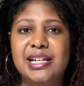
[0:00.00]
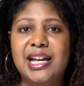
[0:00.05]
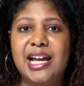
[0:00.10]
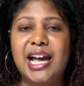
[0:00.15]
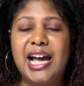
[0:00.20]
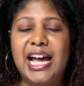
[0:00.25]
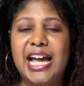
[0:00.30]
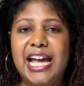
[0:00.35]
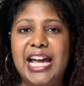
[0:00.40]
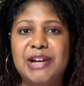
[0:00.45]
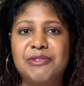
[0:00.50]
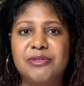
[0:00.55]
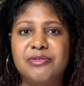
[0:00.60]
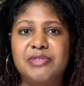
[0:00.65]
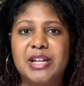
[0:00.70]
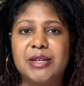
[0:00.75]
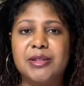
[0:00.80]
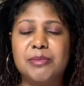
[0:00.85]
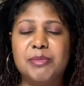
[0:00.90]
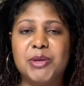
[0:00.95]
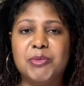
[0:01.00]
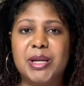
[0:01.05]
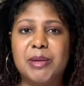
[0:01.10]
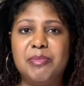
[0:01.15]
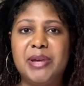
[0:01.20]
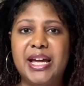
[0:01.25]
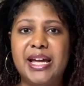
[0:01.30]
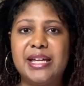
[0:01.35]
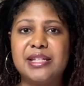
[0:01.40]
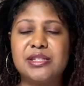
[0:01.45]
I have a family member that
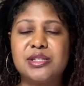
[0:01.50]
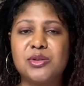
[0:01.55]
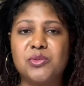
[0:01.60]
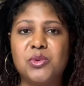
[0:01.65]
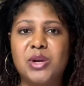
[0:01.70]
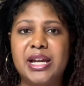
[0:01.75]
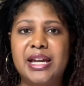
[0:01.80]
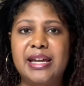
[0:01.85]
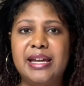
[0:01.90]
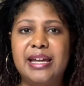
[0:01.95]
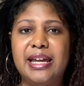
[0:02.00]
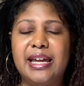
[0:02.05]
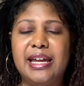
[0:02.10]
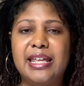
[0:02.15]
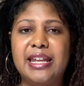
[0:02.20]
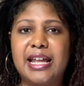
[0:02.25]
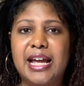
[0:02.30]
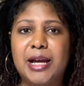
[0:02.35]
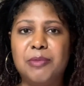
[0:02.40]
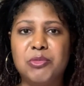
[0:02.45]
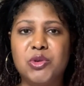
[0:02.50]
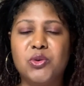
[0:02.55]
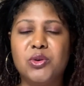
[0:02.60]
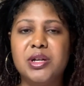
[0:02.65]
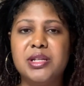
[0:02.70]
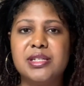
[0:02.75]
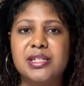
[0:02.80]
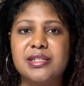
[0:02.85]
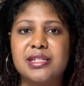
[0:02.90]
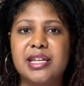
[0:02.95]
passed away and I'm
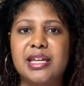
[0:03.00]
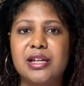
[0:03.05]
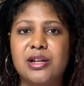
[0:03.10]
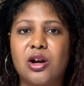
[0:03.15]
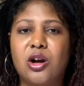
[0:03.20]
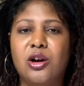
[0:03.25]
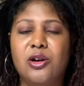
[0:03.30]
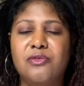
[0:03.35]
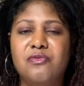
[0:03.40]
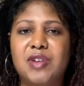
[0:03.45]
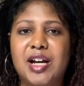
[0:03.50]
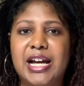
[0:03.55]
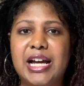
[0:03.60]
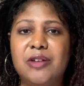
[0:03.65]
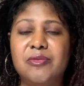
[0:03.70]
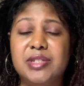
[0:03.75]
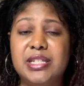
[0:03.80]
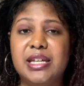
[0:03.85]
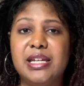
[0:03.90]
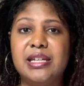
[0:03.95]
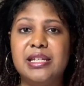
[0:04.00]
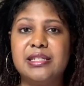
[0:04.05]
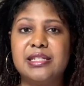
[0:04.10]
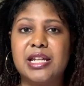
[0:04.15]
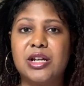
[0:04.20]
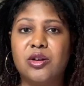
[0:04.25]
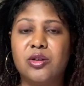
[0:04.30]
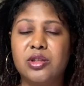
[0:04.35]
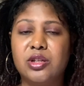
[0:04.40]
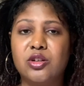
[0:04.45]
going to take all 5 days,
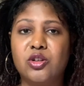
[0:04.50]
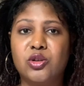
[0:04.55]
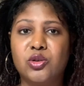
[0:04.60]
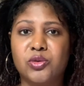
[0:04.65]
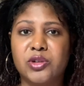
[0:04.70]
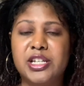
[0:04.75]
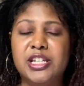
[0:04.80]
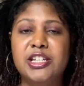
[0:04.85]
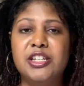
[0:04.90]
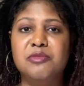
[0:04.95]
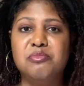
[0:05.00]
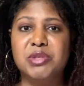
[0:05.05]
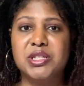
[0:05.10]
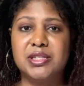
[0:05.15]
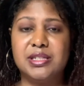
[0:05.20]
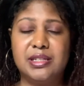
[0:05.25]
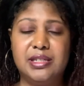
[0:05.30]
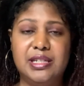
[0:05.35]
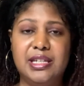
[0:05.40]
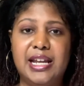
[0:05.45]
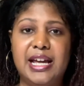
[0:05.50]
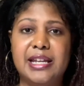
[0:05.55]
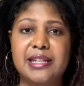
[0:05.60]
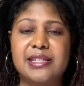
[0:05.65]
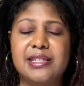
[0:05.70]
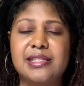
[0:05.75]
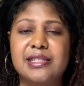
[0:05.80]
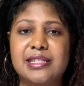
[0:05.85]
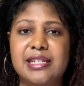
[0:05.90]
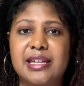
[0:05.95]
not only to grieve, but to get out of
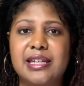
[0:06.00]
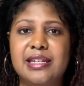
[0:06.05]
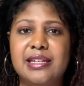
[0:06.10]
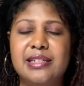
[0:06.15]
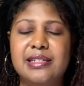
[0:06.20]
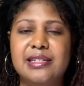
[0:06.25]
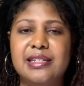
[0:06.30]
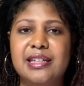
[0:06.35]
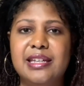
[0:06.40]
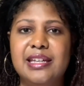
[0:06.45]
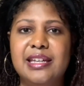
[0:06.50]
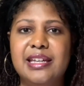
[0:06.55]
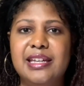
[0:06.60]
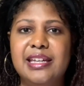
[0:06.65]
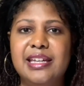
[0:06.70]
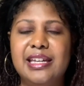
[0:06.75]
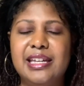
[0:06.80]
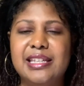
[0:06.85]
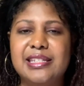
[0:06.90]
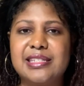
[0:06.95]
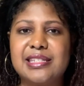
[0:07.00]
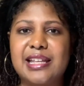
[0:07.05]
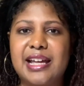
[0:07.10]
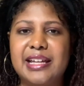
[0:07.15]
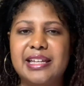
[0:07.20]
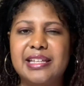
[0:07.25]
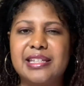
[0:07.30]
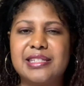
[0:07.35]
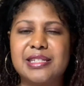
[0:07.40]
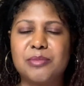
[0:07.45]
state. It's like,
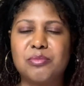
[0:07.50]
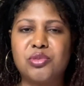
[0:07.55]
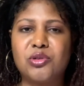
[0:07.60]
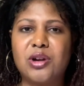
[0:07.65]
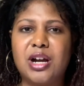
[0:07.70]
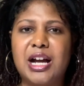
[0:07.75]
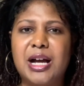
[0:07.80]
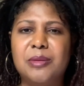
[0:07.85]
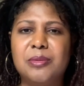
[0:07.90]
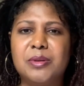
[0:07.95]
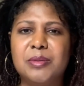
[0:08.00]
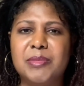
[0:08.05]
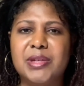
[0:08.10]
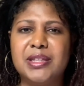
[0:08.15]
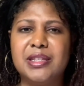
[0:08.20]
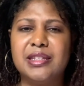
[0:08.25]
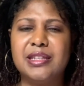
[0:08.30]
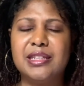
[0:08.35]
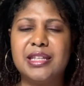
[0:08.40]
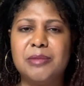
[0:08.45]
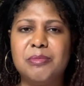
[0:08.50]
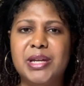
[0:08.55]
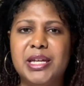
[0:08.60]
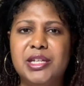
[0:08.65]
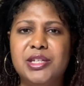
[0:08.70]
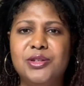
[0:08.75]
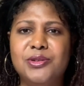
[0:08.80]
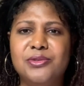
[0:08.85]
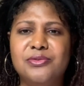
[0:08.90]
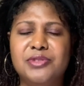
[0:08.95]
it's a problem, and they
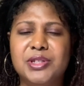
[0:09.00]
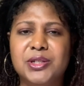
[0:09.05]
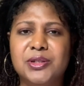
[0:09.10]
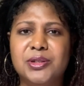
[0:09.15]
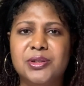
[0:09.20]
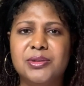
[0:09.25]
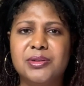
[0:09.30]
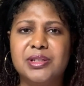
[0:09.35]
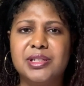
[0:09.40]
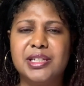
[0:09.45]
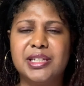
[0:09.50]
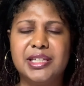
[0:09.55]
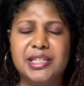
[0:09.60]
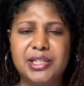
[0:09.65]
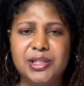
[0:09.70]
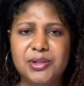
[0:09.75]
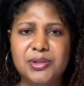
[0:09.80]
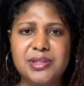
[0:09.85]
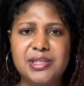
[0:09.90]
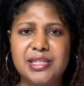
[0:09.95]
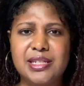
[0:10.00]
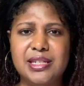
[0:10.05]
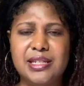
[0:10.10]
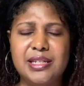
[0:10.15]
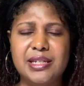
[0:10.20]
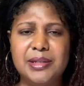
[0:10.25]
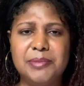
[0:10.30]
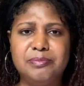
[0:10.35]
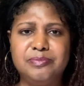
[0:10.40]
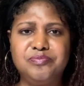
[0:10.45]
make you feel
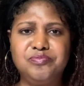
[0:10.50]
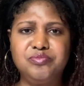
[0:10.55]
guilty.